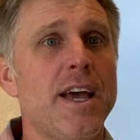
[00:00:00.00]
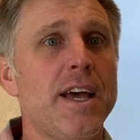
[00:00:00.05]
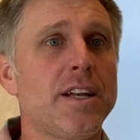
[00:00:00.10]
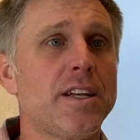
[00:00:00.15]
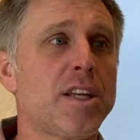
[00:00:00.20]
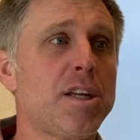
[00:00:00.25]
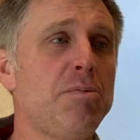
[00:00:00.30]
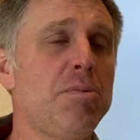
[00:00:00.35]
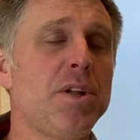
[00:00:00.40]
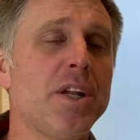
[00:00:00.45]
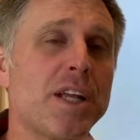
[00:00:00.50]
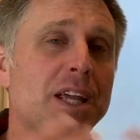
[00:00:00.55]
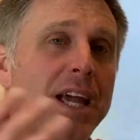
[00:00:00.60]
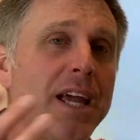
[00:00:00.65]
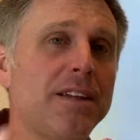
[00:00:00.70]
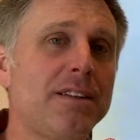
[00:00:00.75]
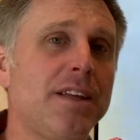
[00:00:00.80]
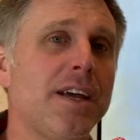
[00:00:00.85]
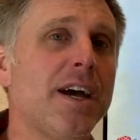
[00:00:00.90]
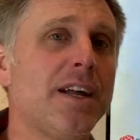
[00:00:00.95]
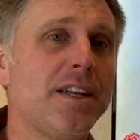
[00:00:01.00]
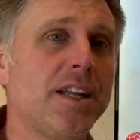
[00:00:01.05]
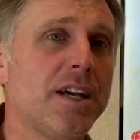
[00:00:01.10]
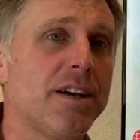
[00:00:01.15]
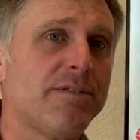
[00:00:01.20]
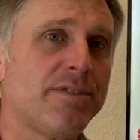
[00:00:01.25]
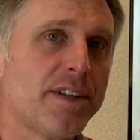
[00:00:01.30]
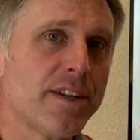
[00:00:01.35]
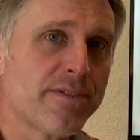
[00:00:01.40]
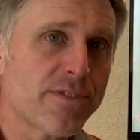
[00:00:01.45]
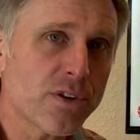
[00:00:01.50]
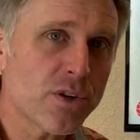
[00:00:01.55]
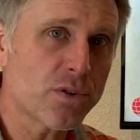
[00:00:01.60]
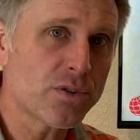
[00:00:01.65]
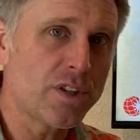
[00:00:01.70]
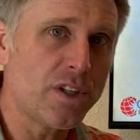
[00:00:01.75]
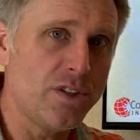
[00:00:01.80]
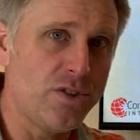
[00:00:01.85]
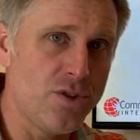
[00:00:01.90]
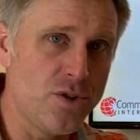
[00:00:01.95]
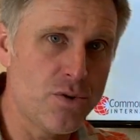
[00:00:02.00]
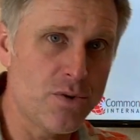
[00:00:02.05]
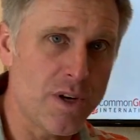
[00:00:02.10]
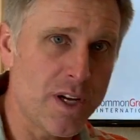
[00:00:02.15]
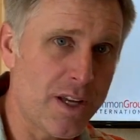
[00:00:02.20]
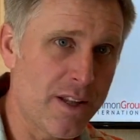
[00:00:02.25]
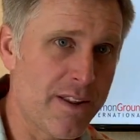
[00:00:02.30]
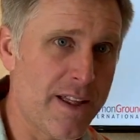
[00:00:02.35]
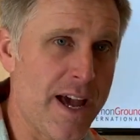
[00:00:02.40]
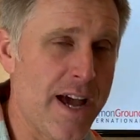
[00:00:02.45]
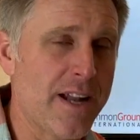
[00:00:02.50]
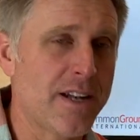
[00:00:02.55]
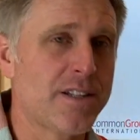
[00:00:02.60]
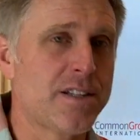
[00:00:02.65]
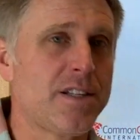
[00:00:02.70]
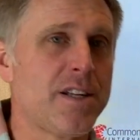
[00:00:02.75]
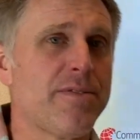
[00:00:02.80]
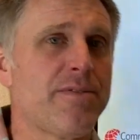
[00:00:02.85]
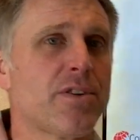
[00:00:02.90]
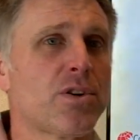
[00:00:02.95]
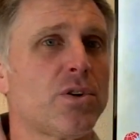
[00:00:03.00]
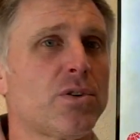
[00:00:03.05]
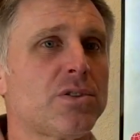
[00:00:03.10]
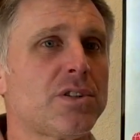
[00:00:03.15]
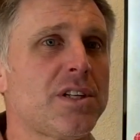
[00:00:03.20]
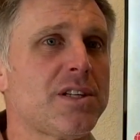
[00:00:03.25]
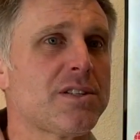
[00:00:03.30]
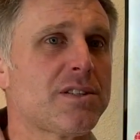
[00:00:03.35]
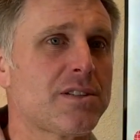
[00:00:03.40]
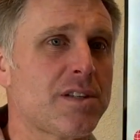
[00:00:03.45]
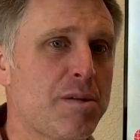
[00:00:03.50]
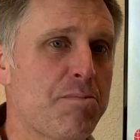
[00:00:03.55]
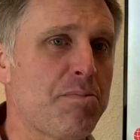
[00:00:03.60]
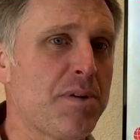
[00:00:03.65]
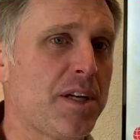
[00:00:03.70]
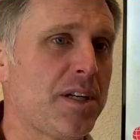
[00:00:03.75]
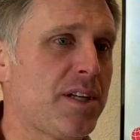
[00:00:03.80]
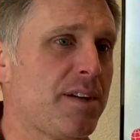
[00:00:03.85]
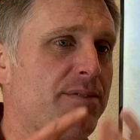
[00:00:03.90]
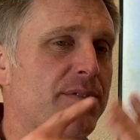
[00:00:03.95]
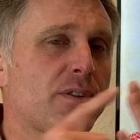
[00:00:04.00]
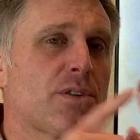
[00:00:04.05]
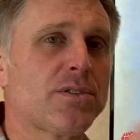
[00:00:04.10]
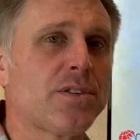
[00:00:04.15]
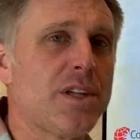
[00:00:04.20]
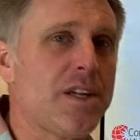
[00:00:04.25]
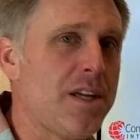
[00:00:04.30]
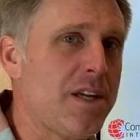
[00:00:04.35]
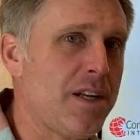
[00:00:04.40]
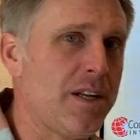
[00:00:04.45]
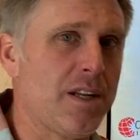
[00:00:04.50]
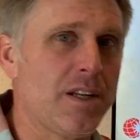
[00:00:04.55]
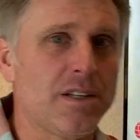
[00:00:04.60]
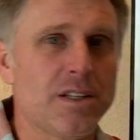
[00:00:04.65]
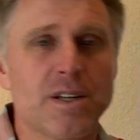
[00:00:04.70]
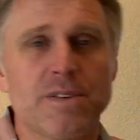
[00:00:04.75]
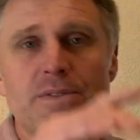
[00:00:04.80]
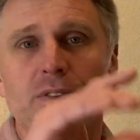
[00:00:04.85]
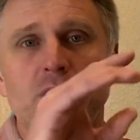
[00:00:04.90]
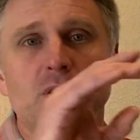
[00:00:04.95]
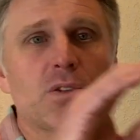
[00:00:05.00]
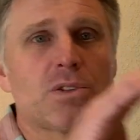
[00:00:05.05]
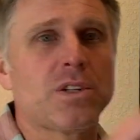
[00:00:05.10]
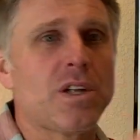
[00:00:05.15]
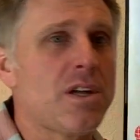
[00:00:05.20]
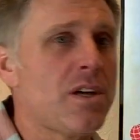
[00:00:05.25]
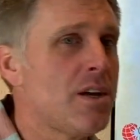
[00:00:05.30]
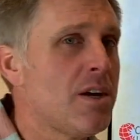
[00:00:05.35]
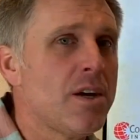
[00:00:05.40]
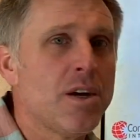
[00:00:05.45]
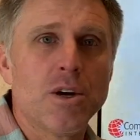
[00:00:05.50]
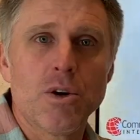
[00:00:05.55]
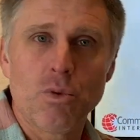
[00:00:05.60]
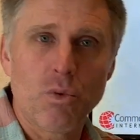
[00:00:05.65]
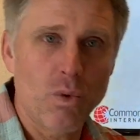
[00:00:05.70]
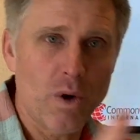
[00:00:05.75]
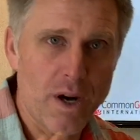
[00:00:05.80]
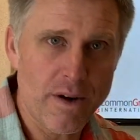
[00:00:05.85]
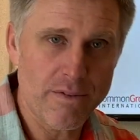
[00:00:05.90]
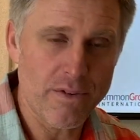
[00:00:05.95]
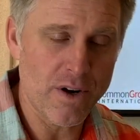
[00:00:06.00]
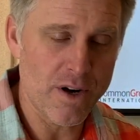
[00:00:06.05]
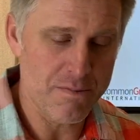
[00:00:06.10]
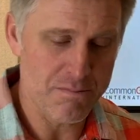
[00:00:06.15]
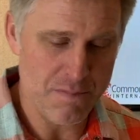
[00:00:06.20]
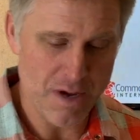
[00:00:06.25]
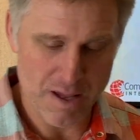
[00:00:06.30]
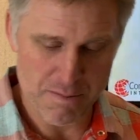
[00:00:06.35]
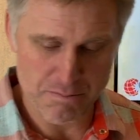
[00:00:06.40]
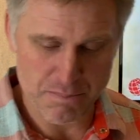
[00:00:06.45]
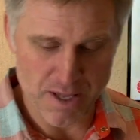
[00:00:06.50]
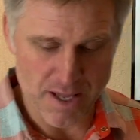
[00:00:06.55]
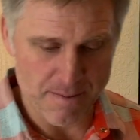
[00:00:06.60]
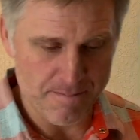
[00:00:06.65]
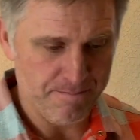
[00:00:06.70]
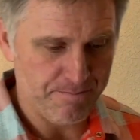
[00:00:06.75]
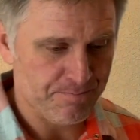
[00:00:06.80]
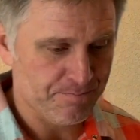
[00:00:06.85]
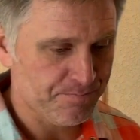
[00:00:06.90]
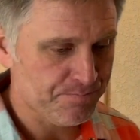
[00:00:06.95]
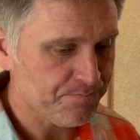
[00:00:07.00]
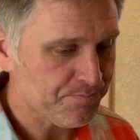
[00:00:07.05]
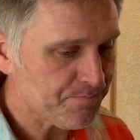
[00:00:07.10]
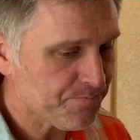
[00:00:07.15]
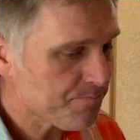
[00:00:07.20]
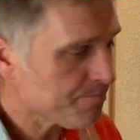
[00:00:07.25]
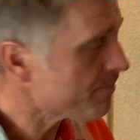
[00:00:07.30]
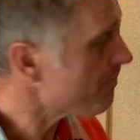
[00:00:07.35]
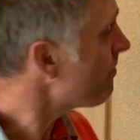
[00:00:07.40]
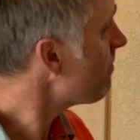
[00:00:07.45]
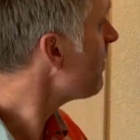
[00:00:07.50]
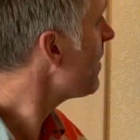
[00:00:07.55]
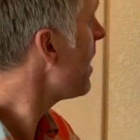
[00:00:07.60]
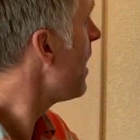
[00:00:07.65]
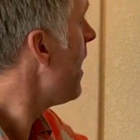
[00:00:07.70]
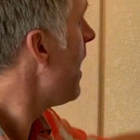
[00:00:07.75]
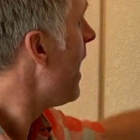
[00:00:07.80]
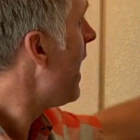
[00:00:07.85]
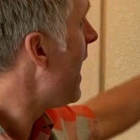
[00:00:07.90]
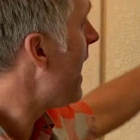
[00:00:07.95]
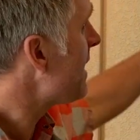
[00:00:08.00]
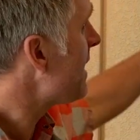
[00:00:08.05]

communicate the idea of difficulty doing that. Difficulty sleeping, difficulty eating, difficulty whatever it might be. Ha